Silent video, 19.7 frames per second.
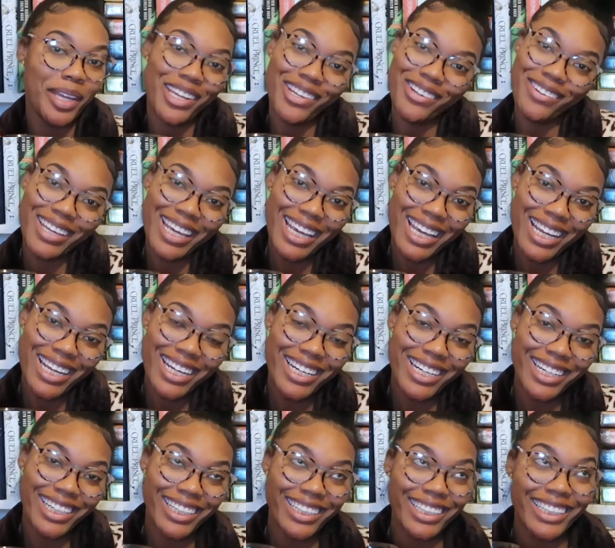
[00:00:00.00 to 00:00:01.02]
new
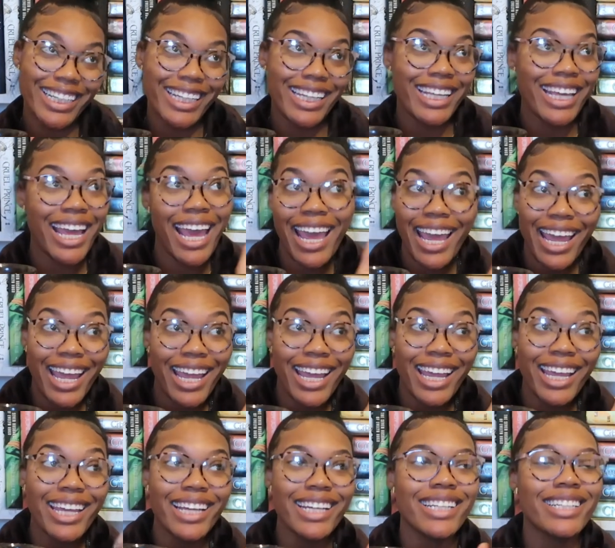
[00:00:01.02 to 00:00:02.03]
year,
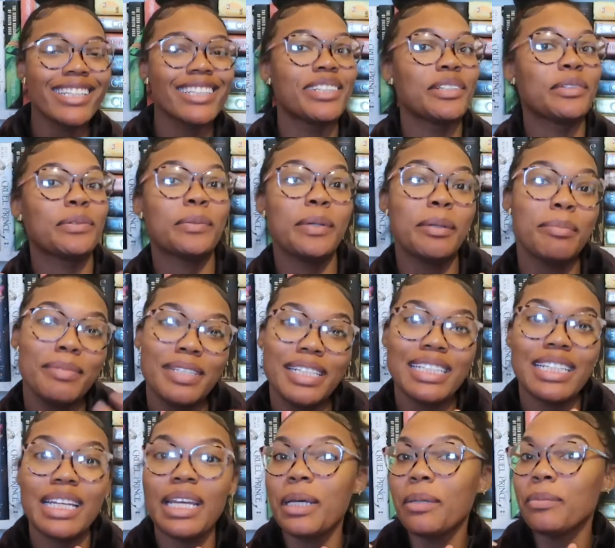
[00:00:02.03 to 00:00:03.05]
yay,
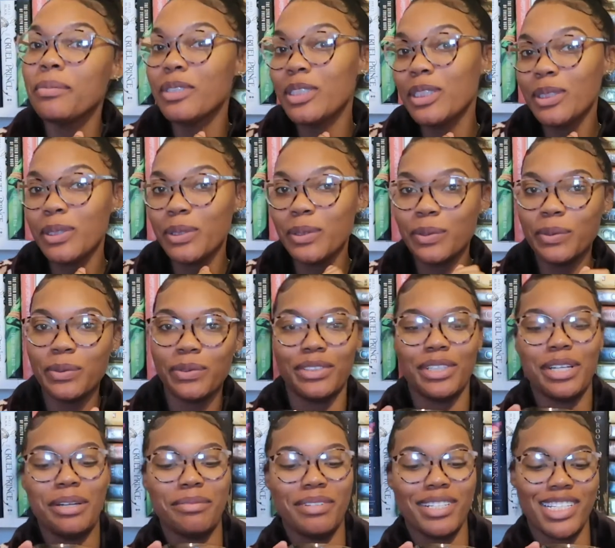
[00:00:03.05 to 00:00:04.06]
whoop-de-dam-doo.
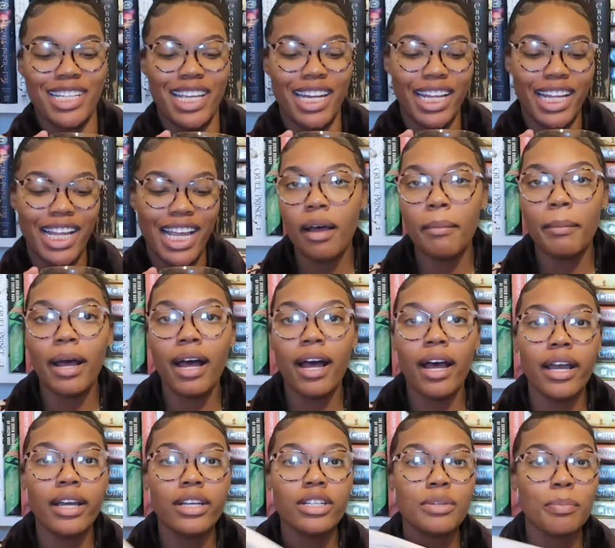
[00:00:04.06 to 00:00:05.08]
No, I'm just kidding.
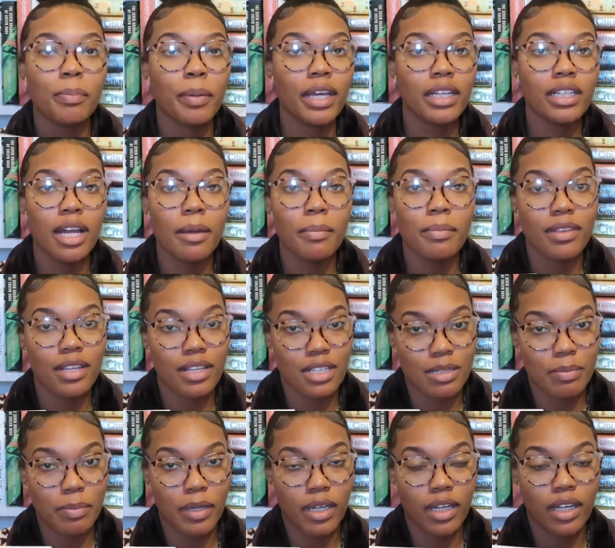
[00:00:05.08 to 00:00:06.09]
I picked up
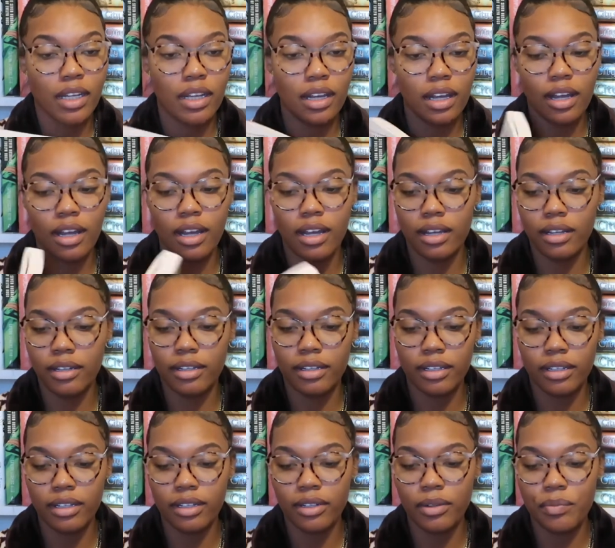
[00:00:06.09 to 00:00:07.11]
this book,
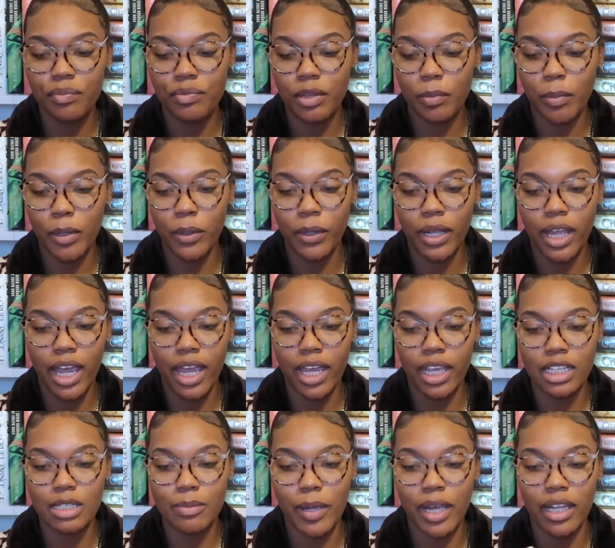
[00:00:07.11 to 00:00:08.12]
The Poet
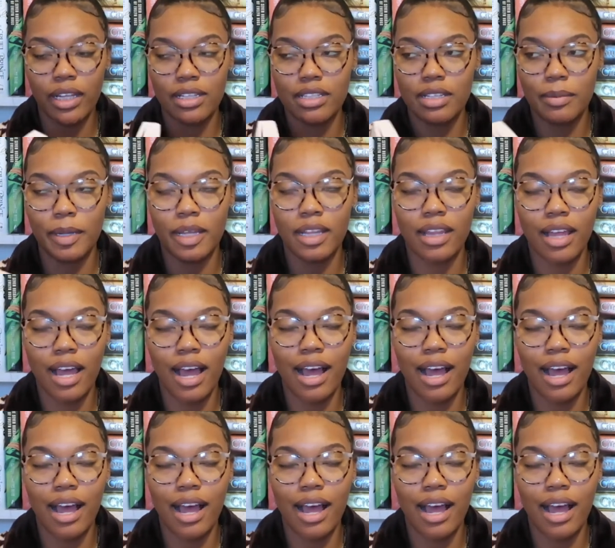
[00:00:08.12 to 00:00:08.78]
X by Elizabeth